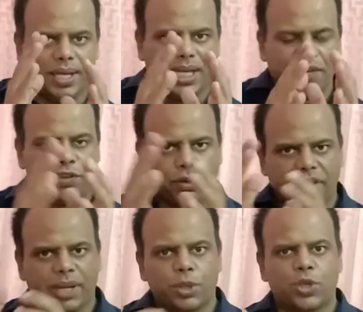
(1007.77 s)
If you
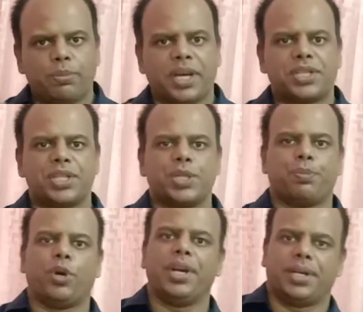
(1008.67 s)
are able to make such a
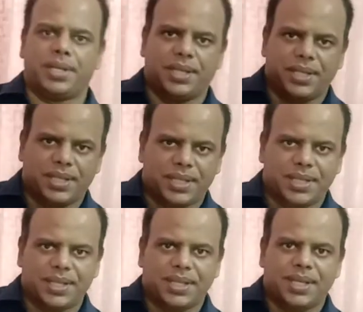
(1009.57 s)
point
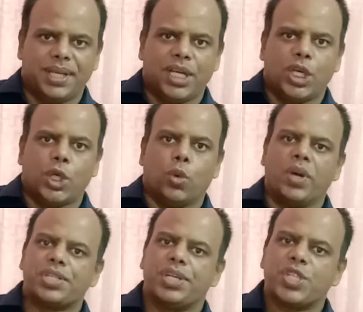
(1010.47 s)

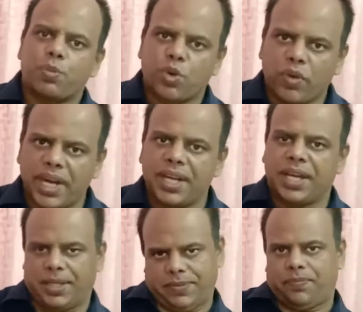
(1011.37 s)
which is
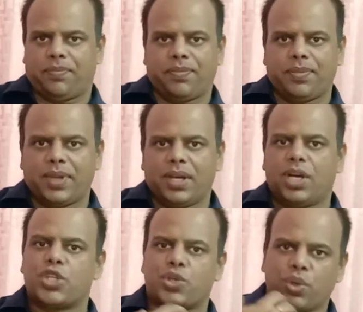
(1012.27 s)
providing
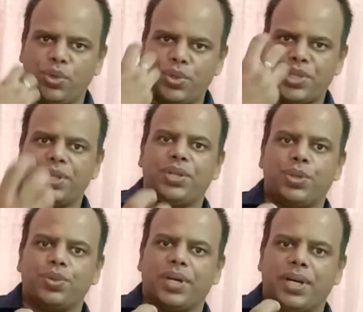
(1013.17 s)
a solution
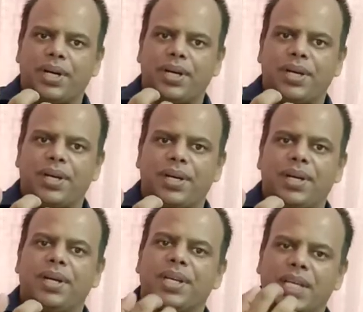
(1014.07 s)
to the
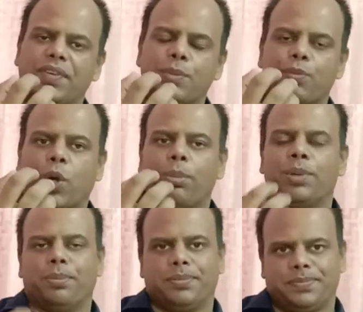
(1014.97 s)
given
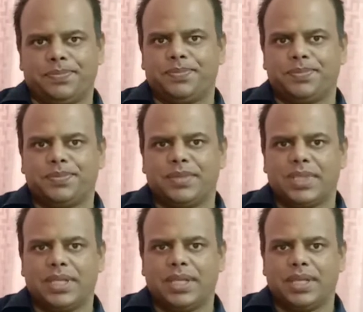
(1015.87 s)
problem,
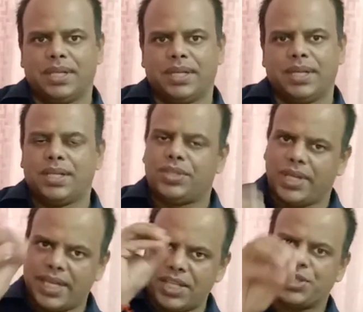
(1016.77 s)

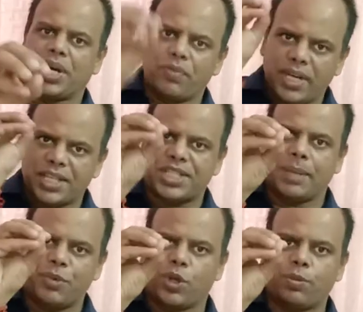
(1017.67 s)
the HR will
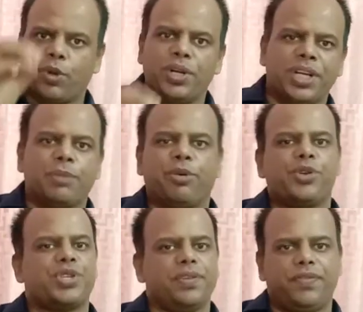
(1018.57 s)
accept your point in a
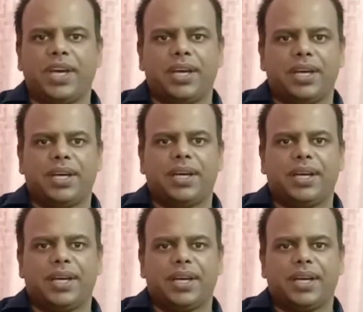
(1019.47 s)
positive way,
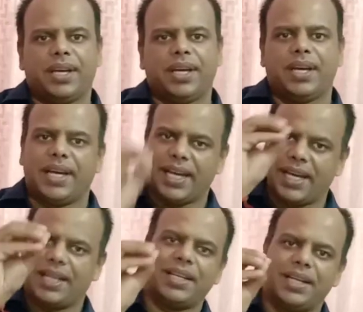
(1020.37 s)
and